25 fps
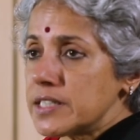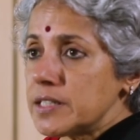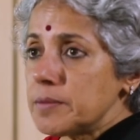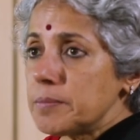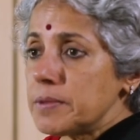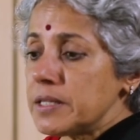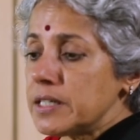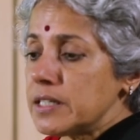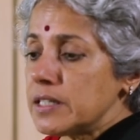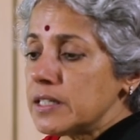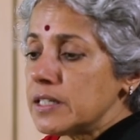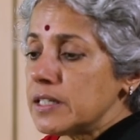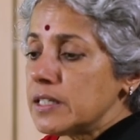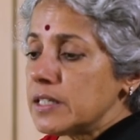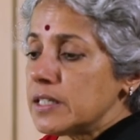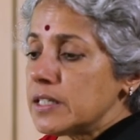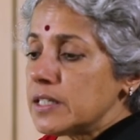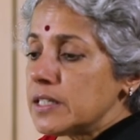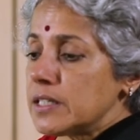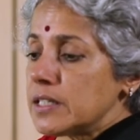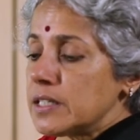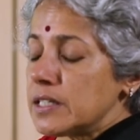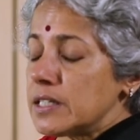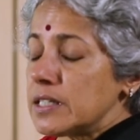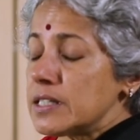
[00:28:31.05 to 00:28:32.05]
T B
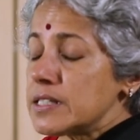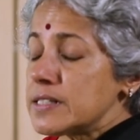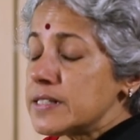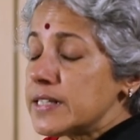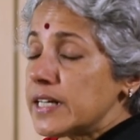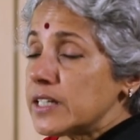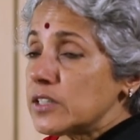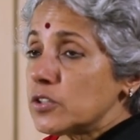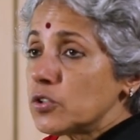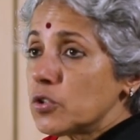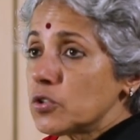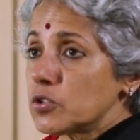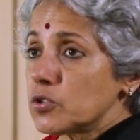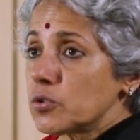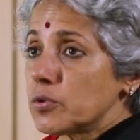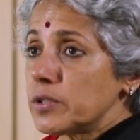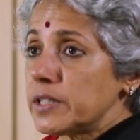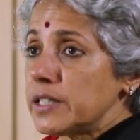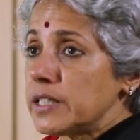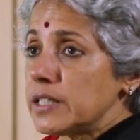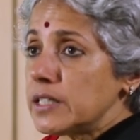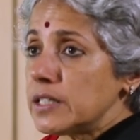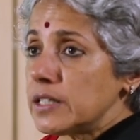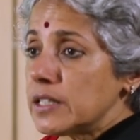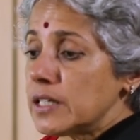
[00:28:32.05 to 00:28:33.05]
is that not
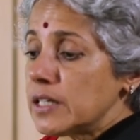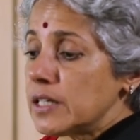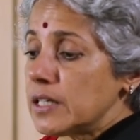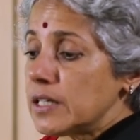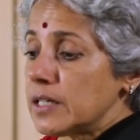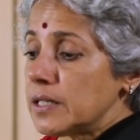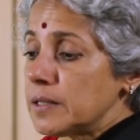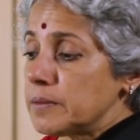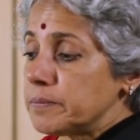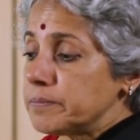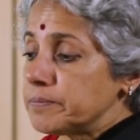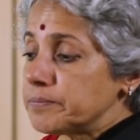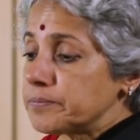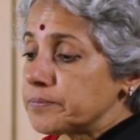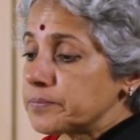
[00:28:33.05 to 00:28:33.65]
only uh,